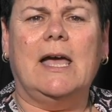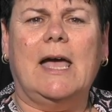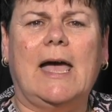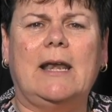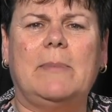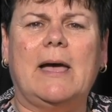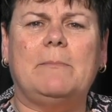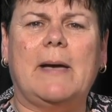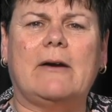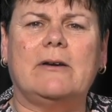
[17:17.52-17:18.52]
and
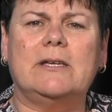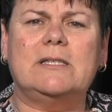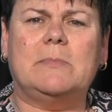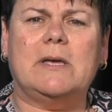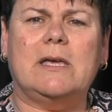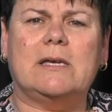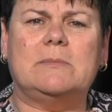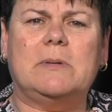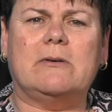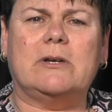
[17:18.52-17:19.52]
about barriers being
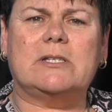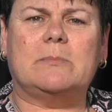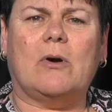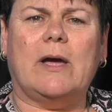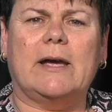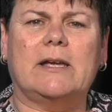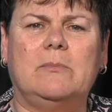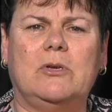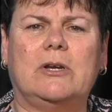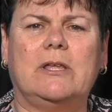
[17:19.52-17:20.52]
experienced by our
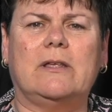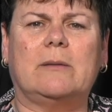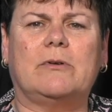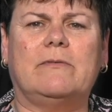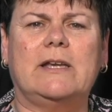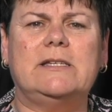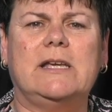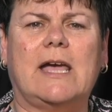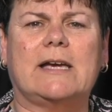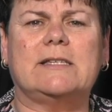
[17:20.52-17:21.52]
community that are
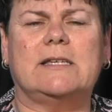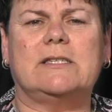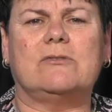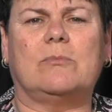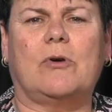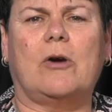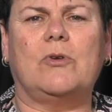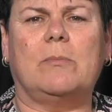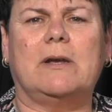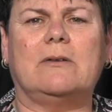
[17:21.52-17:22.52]
preventing access to
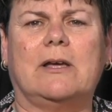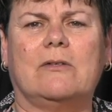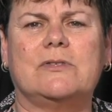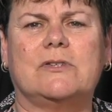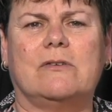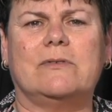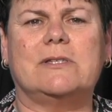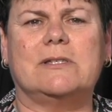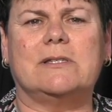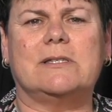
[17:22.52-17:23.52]
appropriate mental health
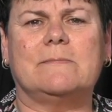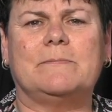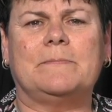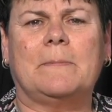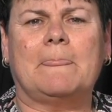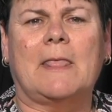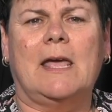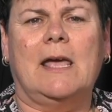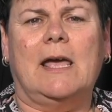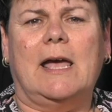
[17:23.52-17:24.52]
services.
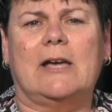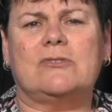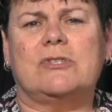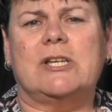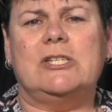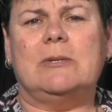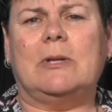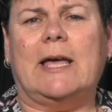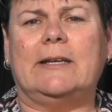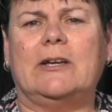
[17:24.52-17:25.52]
Our strategic
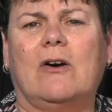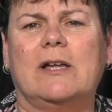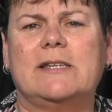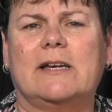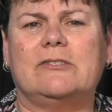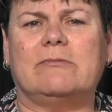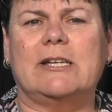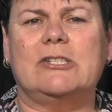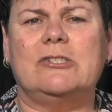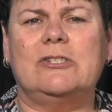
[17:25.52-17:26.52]
plan guides our
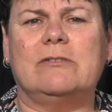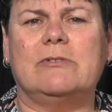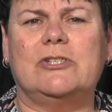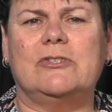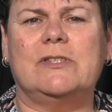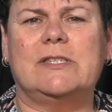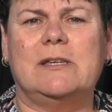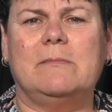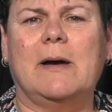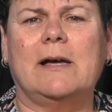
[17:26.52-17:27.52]
direction to reduce
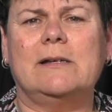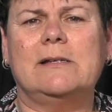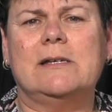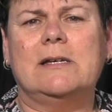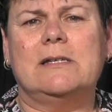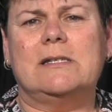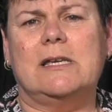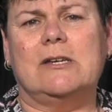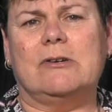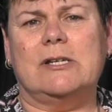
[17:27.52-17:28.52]
stigma,
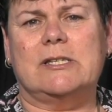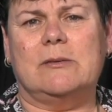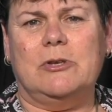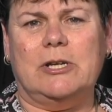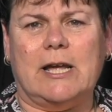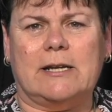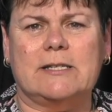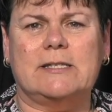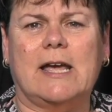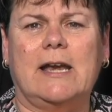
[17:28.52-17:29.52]
to increase community
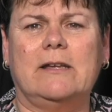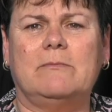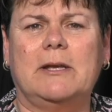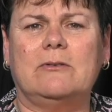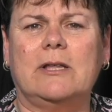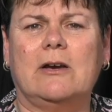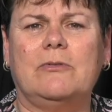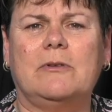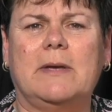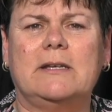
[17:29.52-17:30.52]
understanding of mental
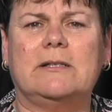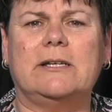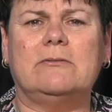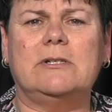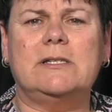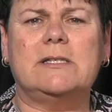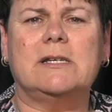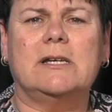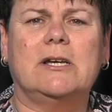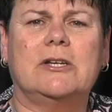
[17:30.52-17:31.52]
health and mental illness,
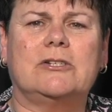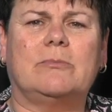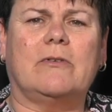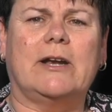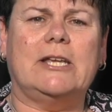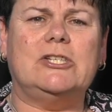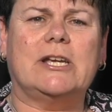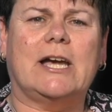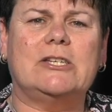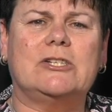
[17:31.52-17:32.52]
to provide
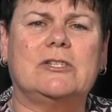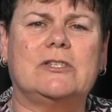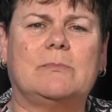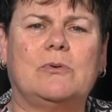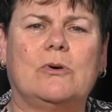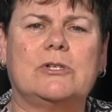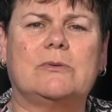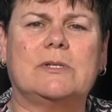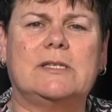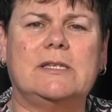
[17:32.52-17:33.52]
education and support
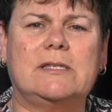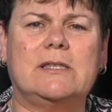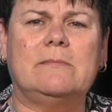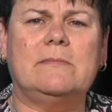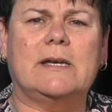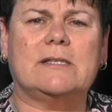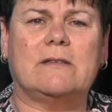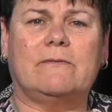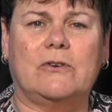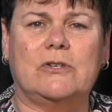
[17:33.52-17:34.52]
to assist them as
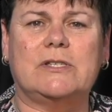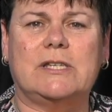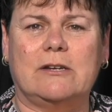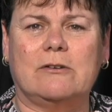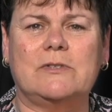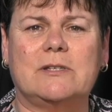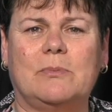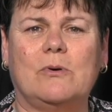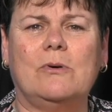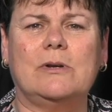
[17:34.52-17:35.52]
the first tier of
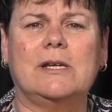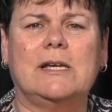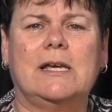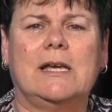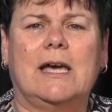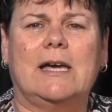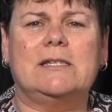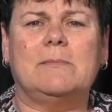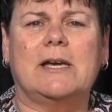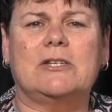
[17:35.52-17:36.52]
support, and
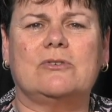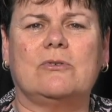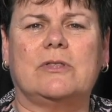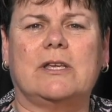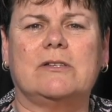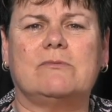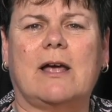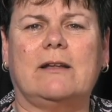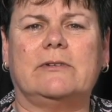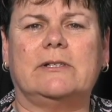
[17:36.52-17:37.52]
to make sure that there is
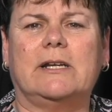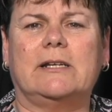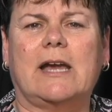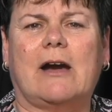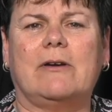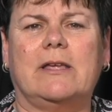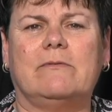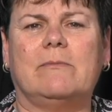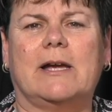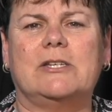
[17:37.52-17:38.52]
relevant and current
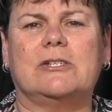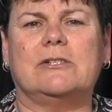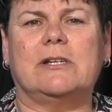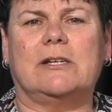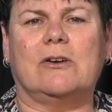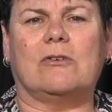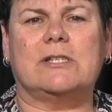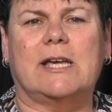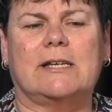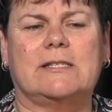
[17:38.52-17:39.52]
information and
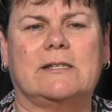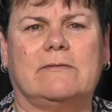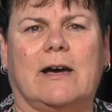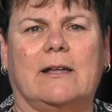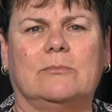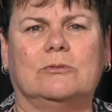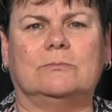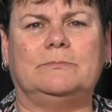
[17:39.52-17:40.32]
contacts available.